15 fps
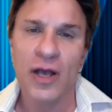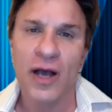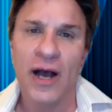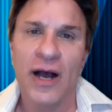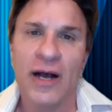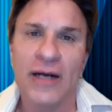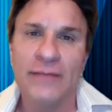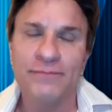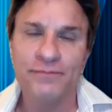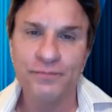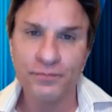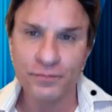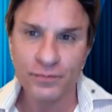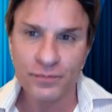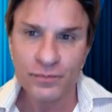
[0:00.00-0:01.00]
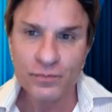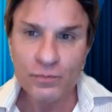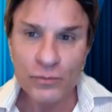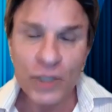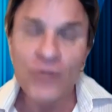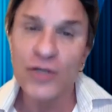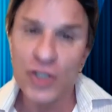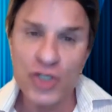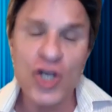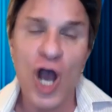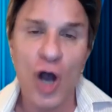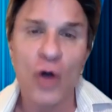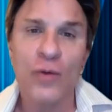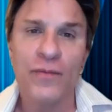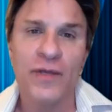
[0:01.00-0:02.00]
um, the
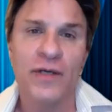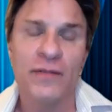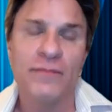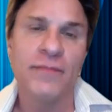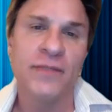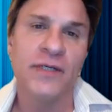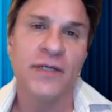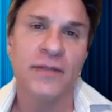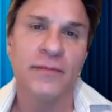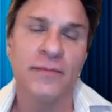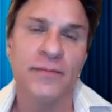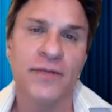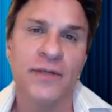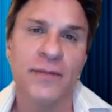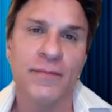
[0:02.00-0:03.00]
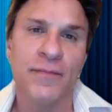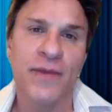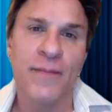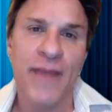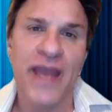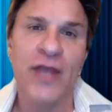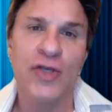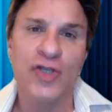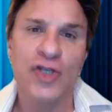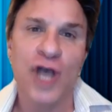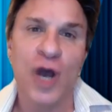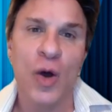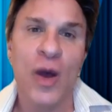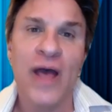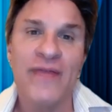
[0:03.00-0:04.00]
show, the, the, the, the main
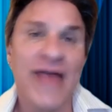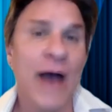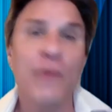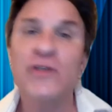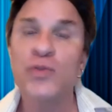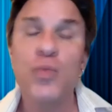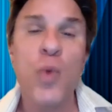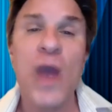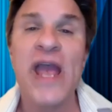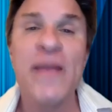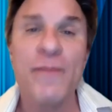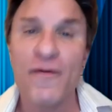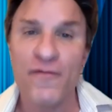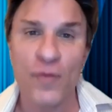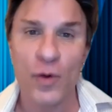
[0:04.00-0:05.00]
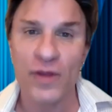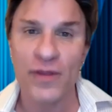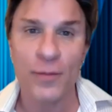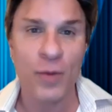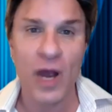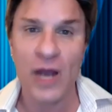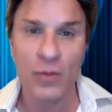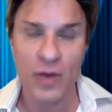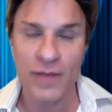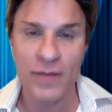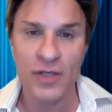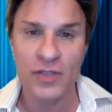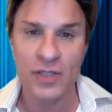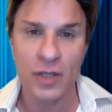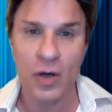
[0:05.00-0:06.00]
show. That was way before the Broadway
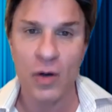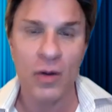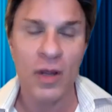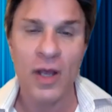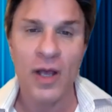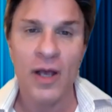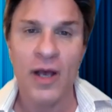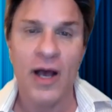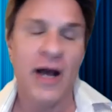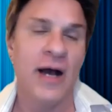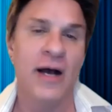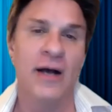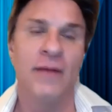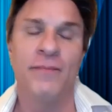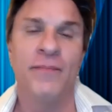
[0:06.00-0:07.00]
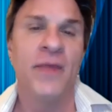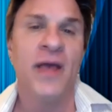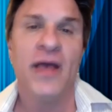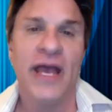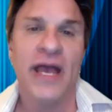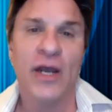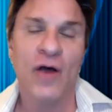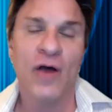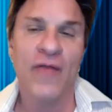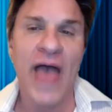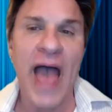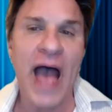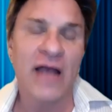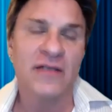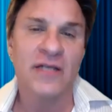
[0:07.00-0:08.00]
musical um, and all
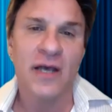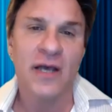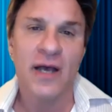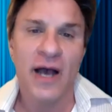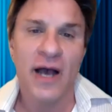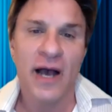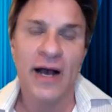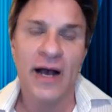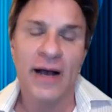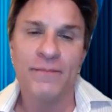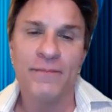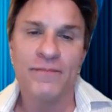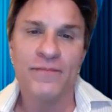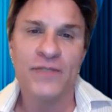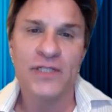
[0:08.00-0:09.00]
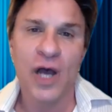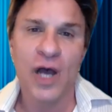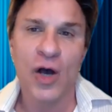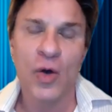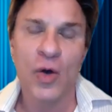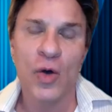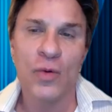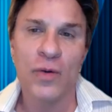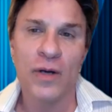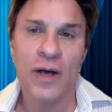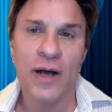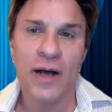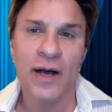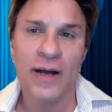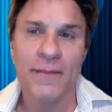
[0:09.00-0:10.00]
that. Um, so
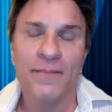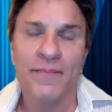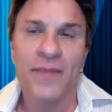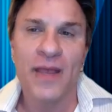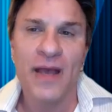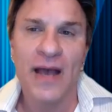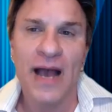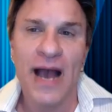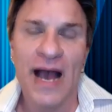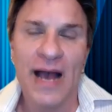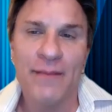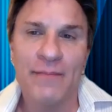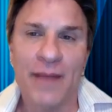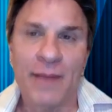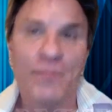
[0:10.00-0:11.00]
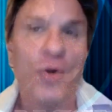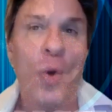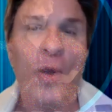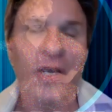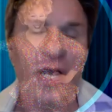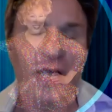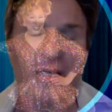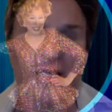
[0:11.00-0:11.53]
um, I'm, I'm going on a